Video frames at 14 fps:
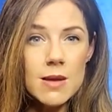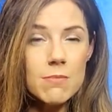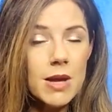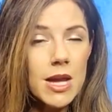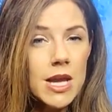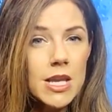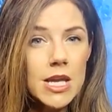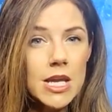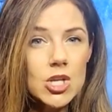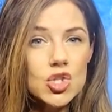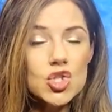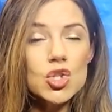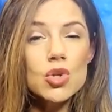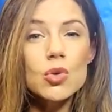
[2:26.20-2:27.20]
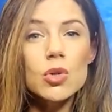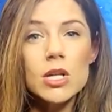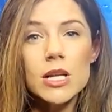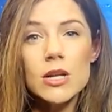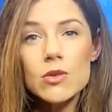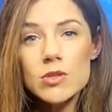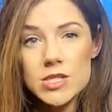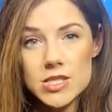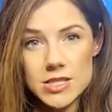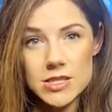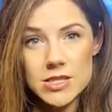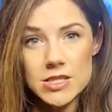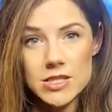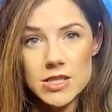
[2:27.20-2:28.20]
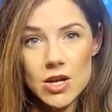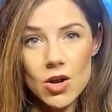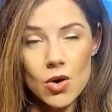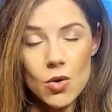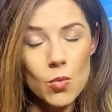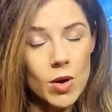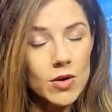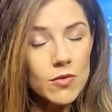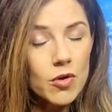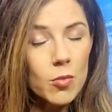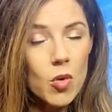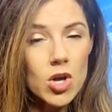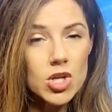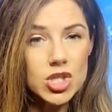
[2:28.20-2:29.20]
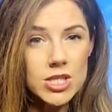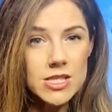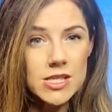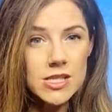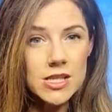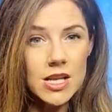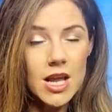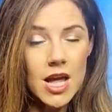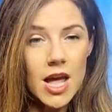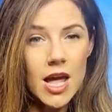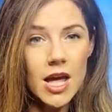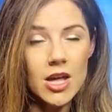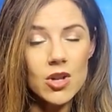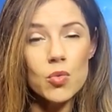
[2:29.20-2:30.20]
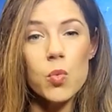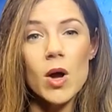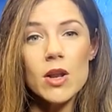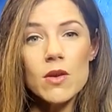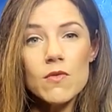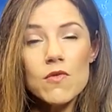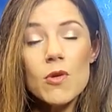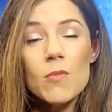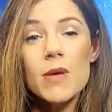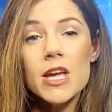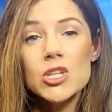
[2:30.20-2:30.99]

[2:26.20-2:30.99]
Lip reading: they may need dual clearances, one from Washington and one from